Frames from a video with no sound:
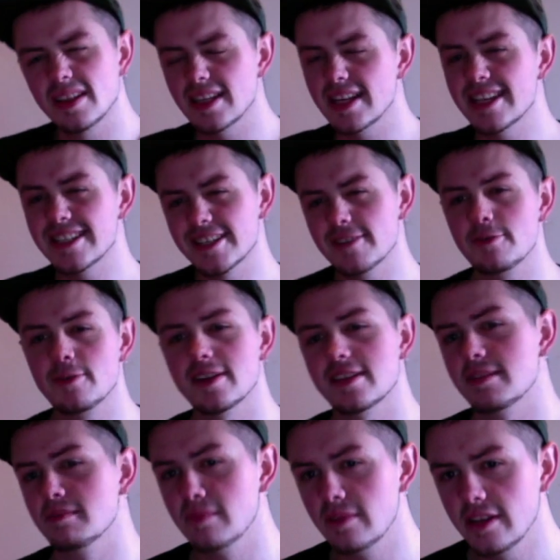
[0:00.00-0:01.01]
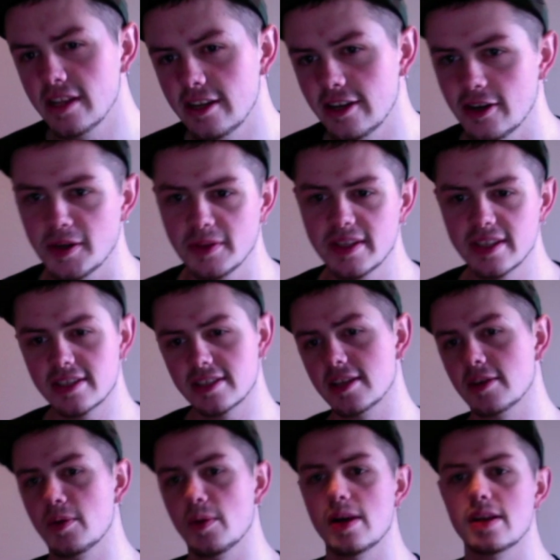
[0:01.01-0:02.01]
Is it worth the money though? This is the
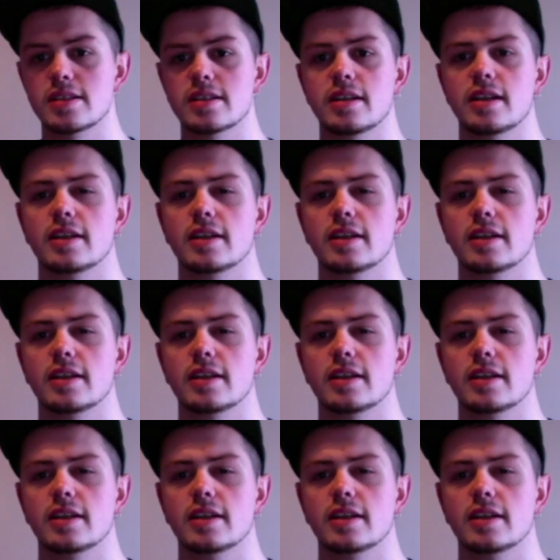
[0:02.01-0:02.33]
question.